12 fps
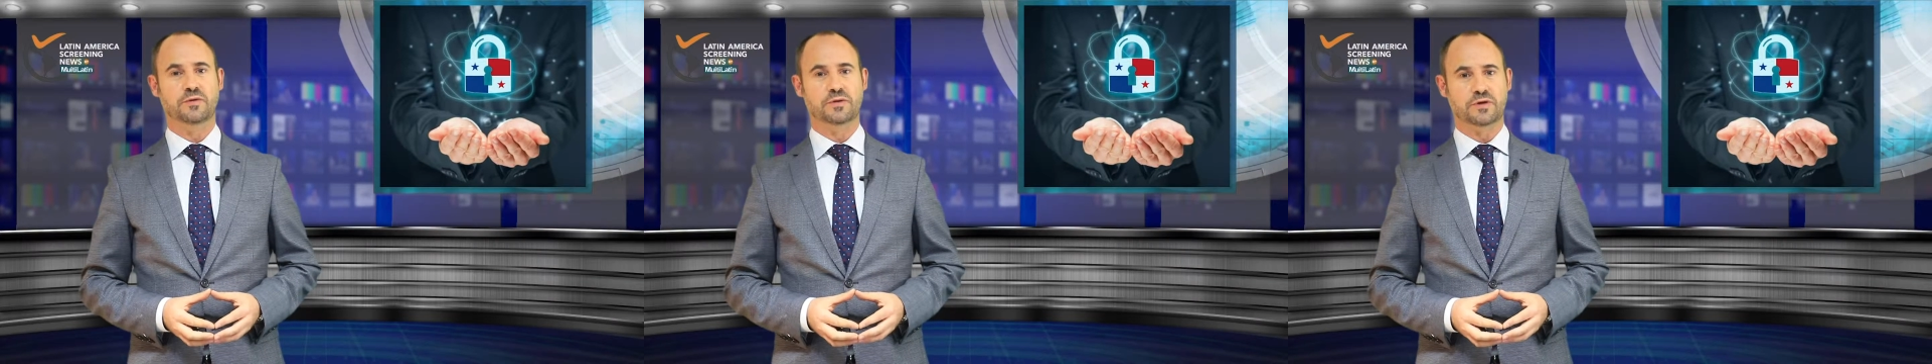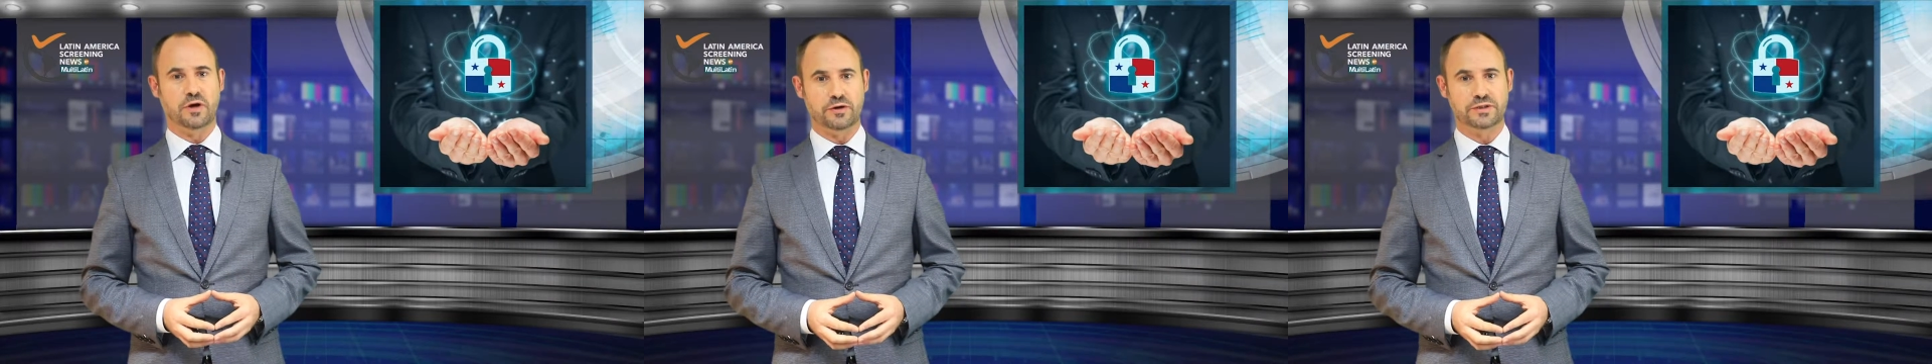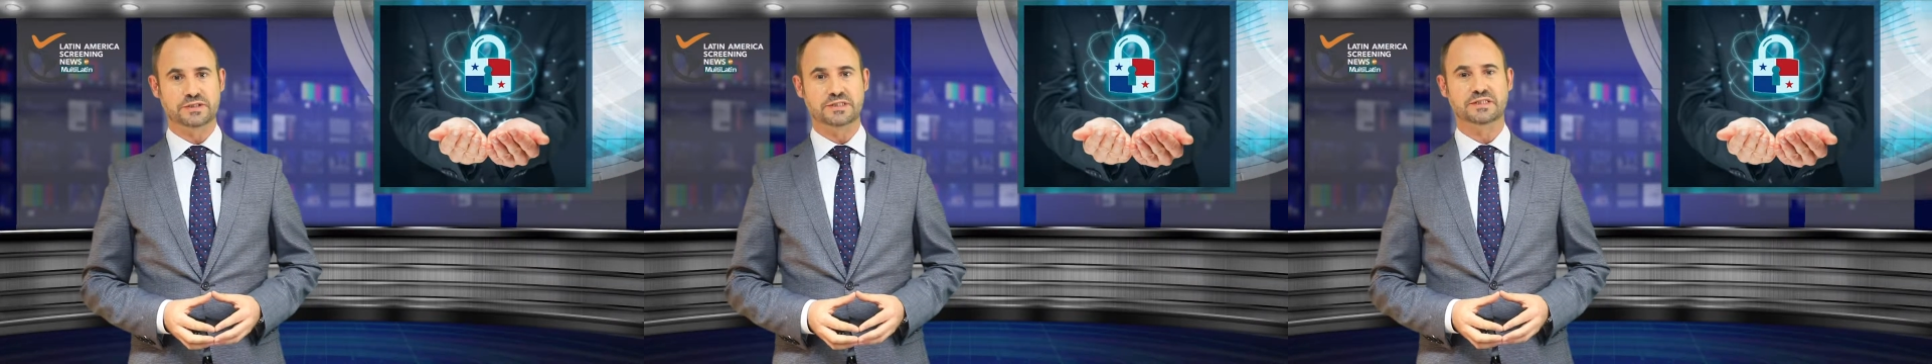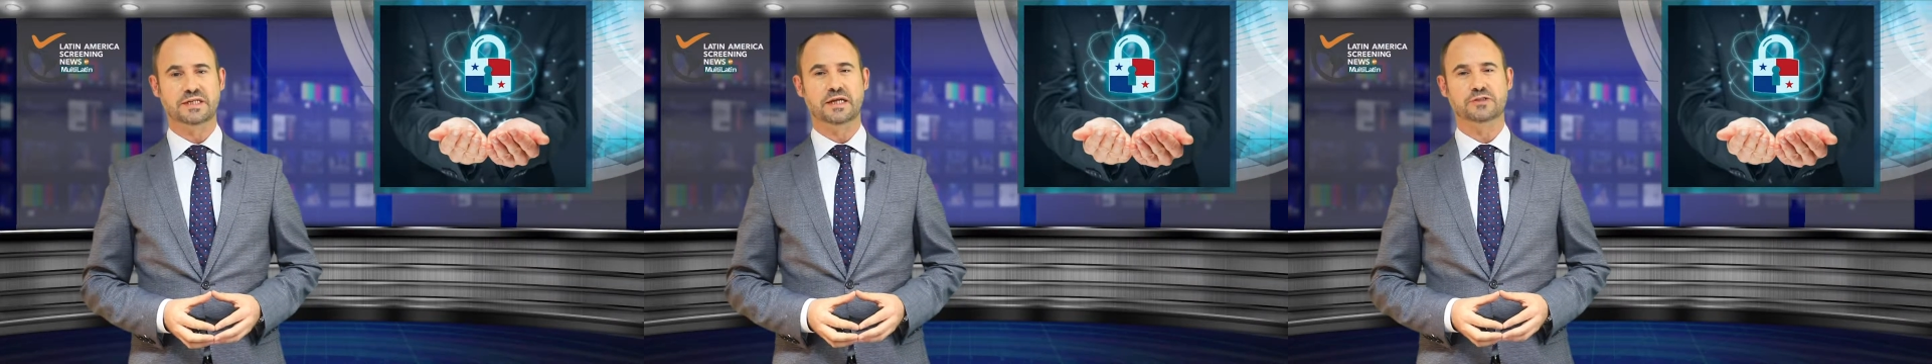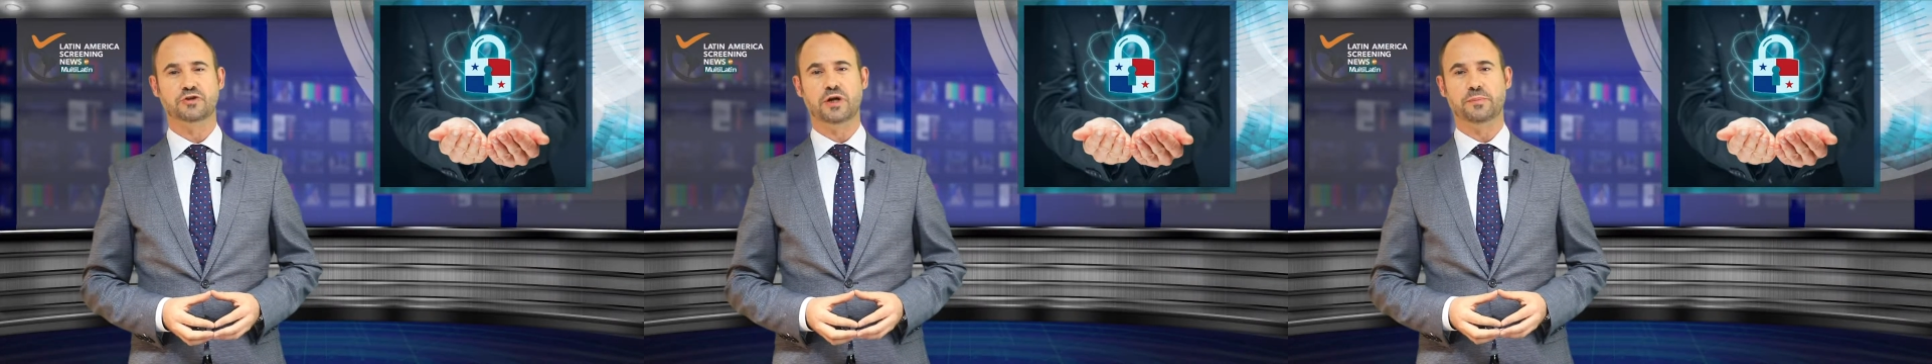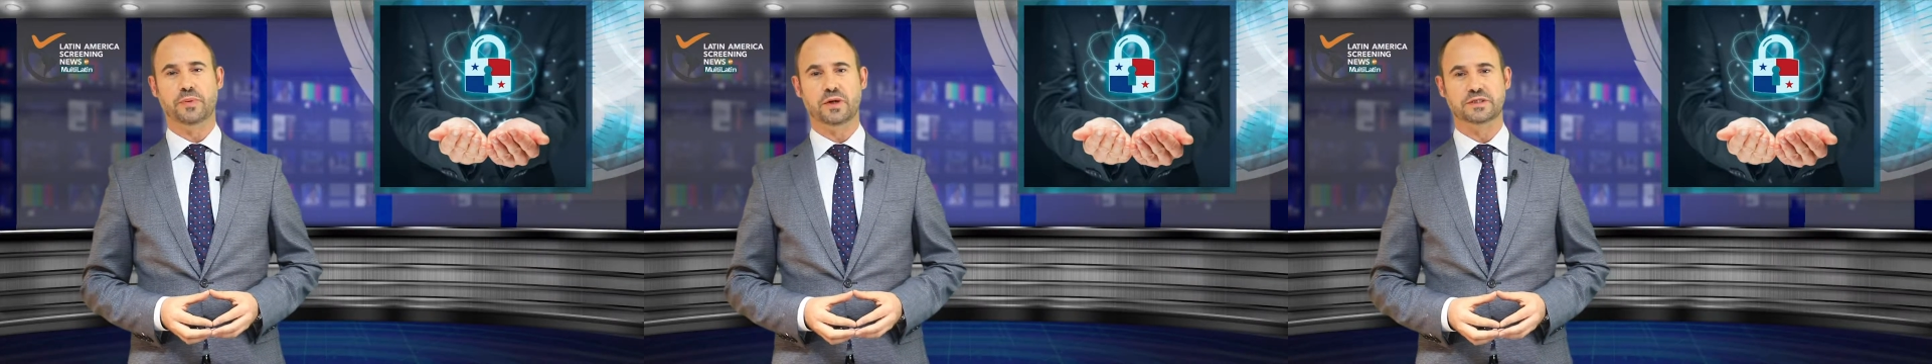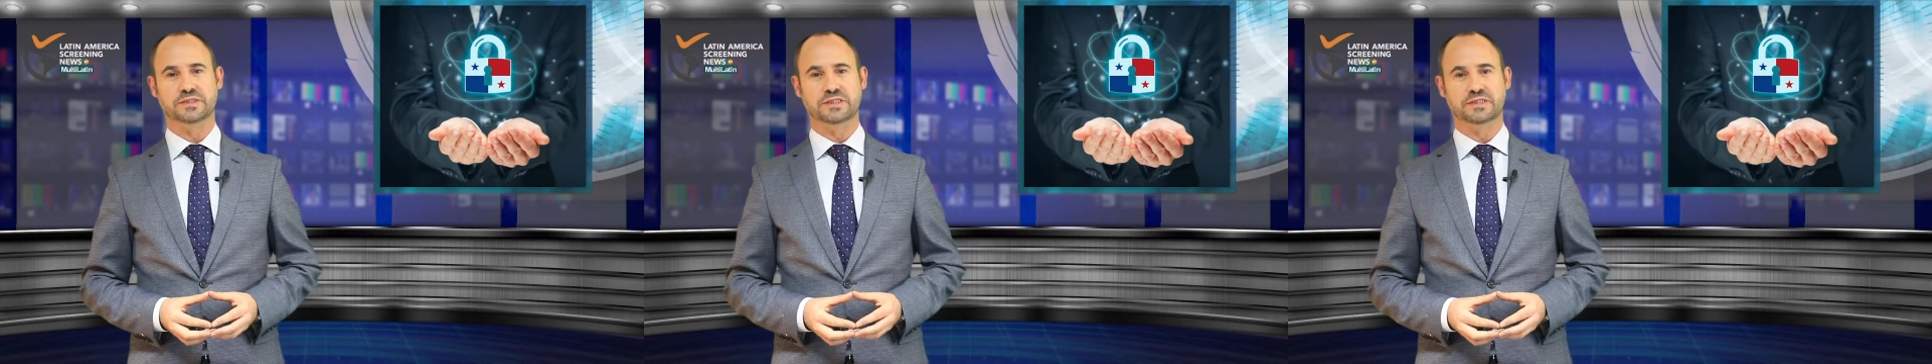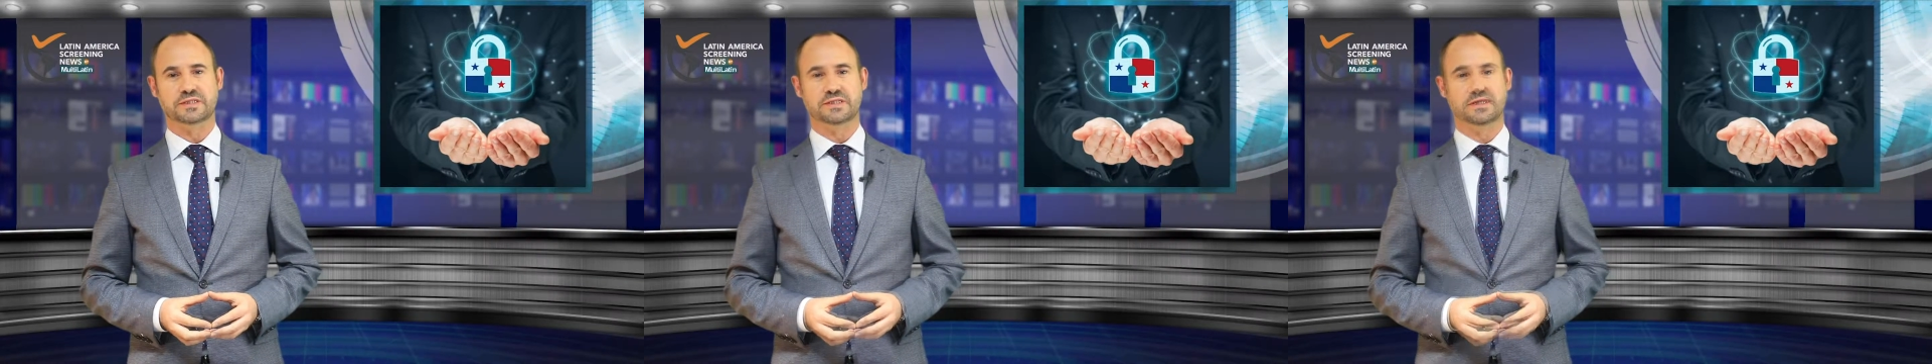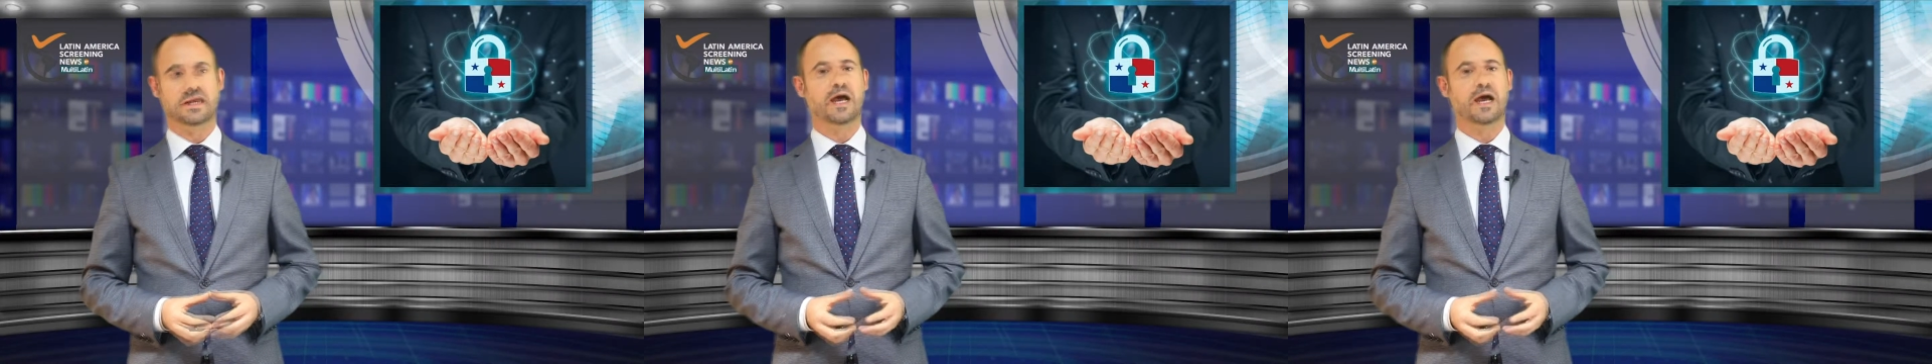with current international policies.